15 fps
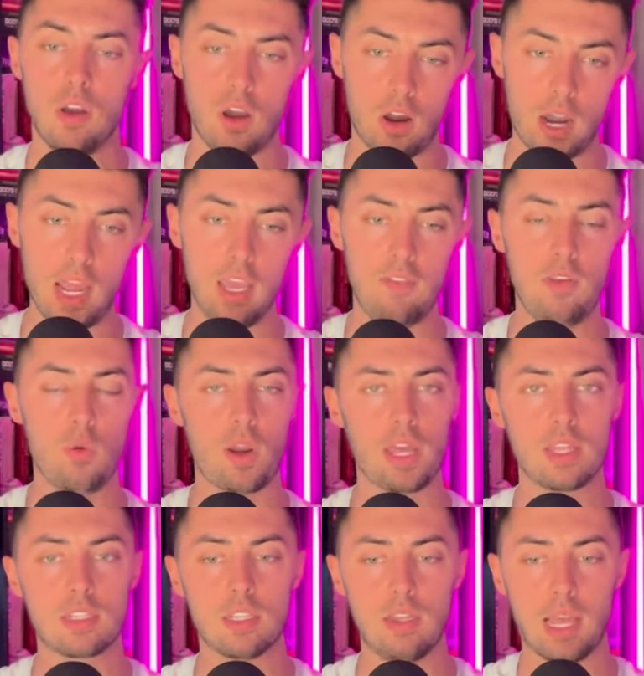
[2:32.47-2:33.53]
All right, if you want to get
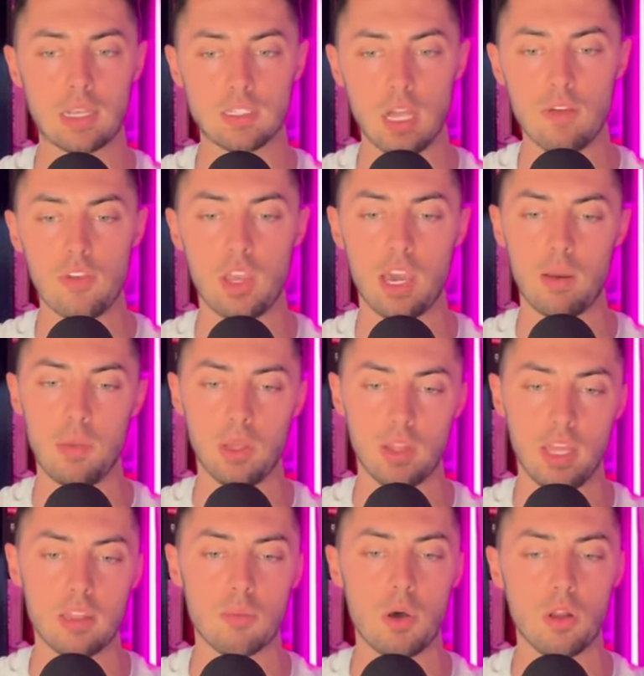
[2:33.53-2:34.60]
to the next level, you got to be able to
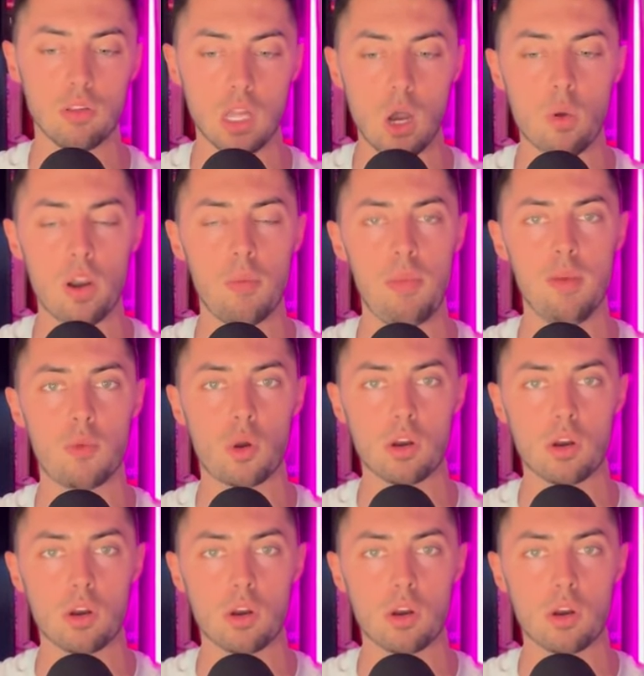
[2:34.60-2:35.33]
hit the ball lower and be more